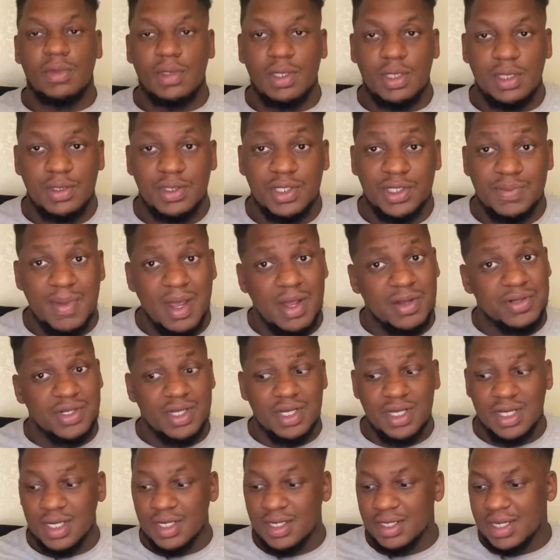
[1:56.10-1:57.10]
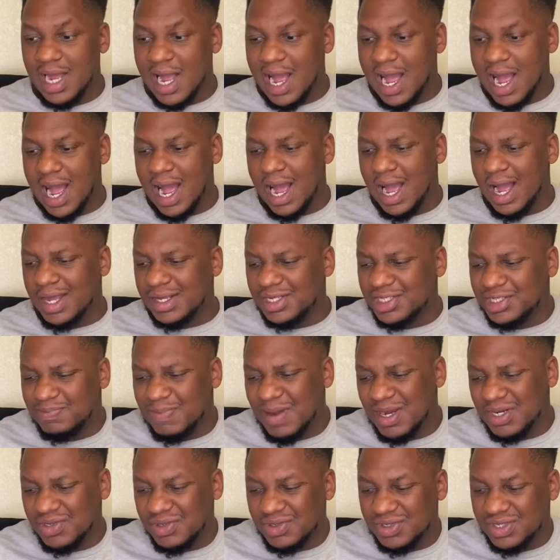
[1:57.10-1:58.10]
Smells good.
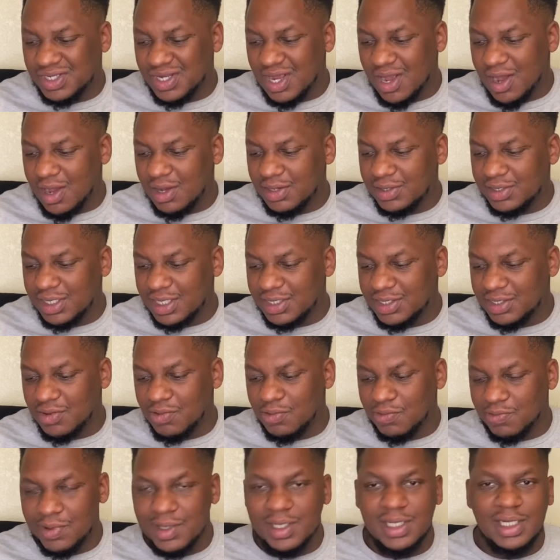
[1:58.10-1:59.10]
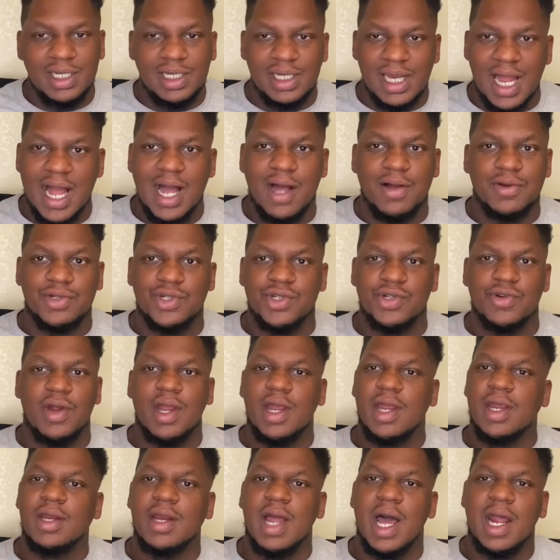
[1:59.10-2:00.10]
Special sauce is a really loud
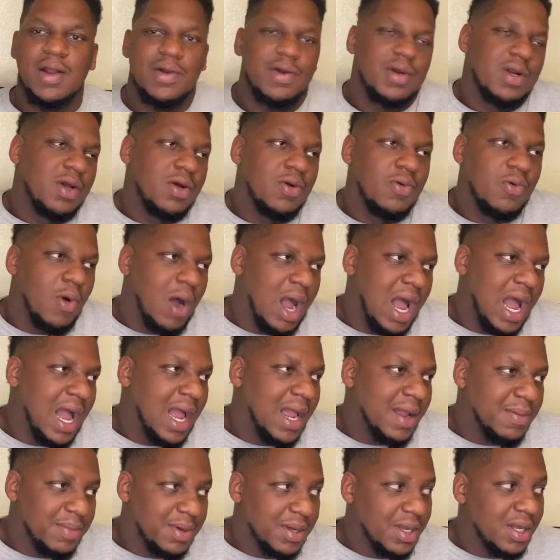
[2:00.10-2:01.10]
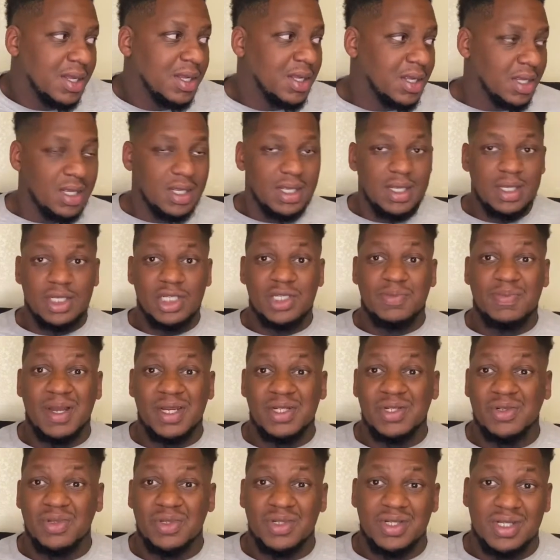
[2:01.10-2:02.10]
strain. I don't know why, but
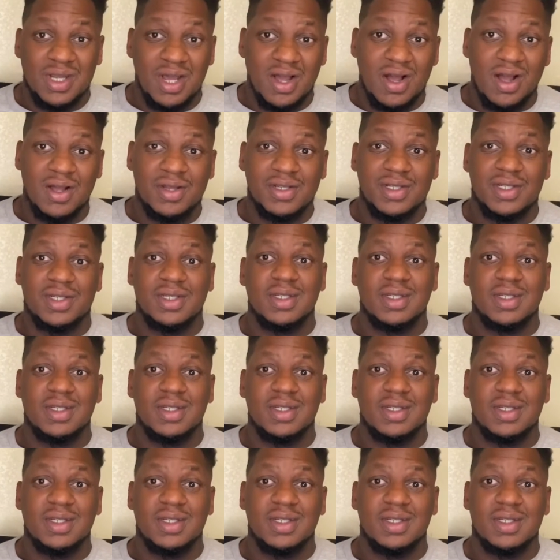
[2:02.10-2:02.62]
special sauce